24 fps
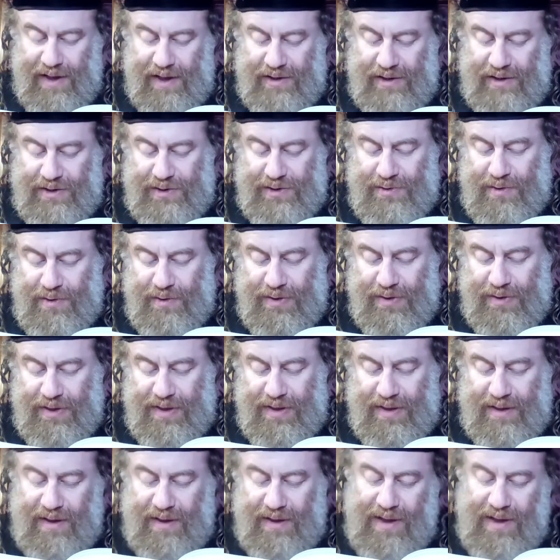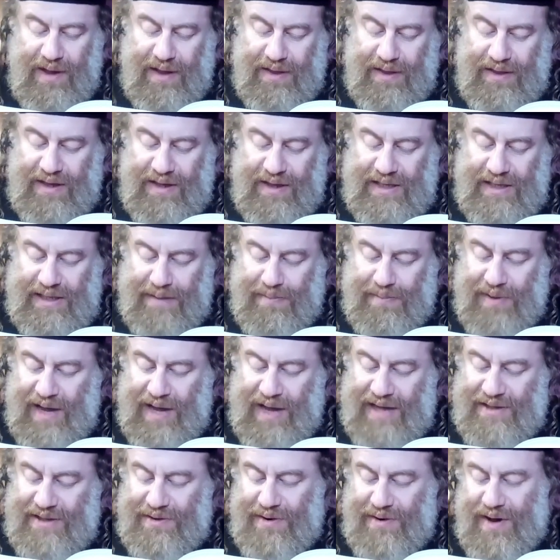In truth, this
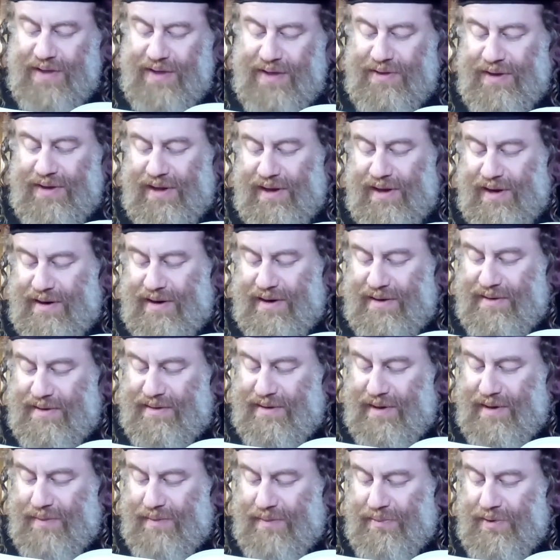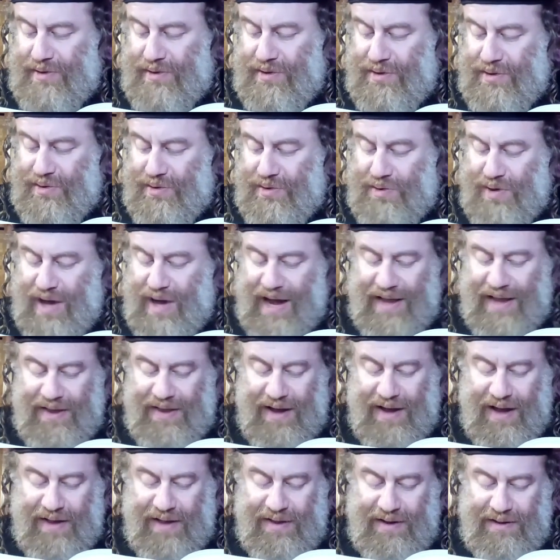applies throughout the year. A person should add
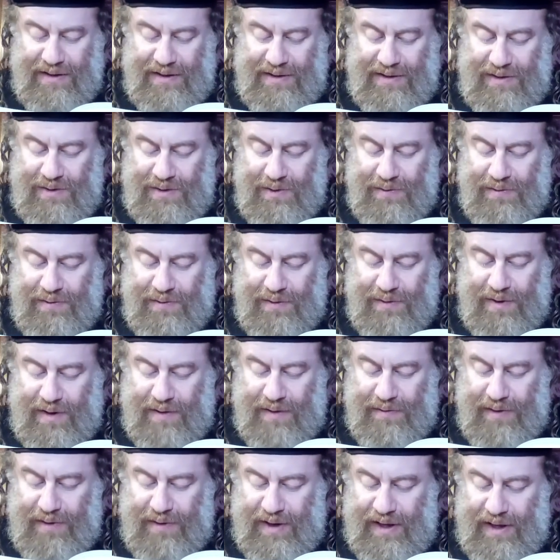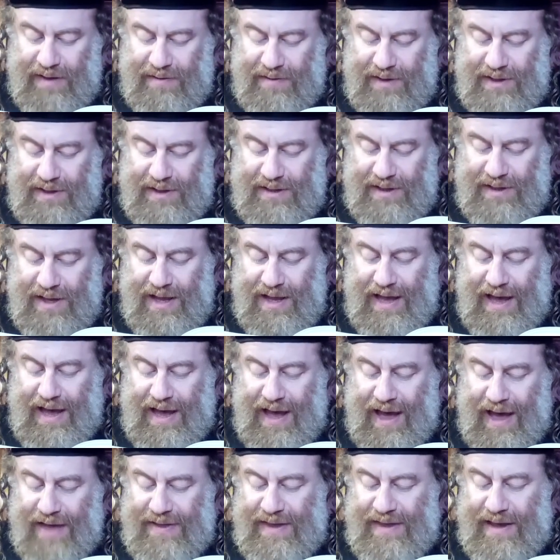others to uh, forgiveness
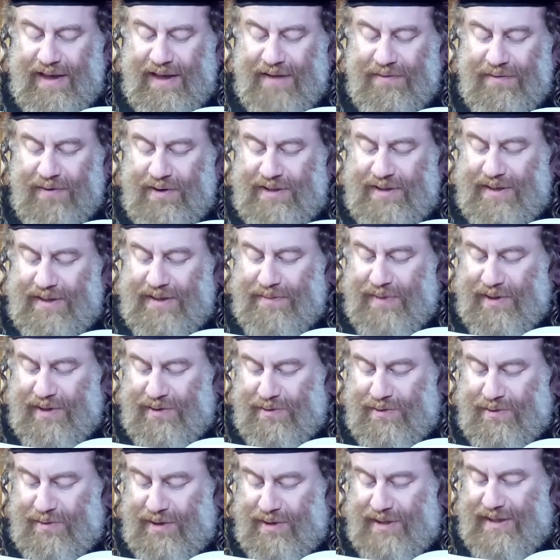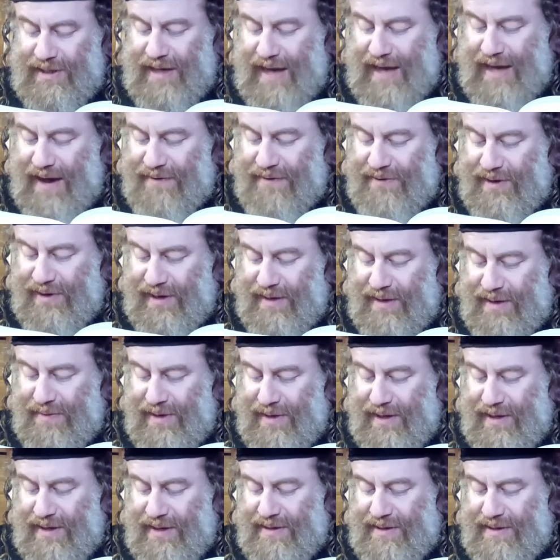at the first opportunity after
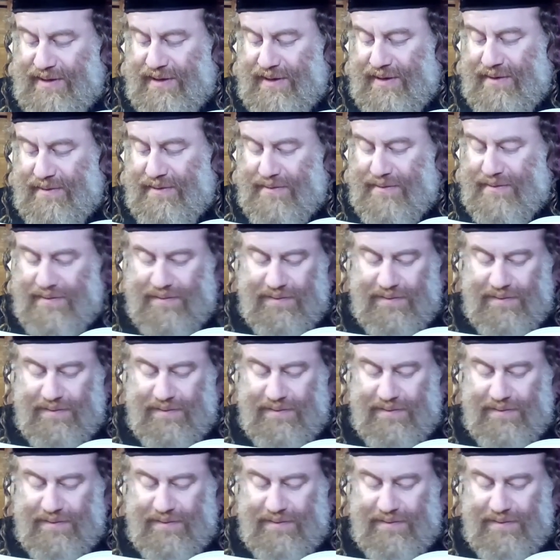committed a sin.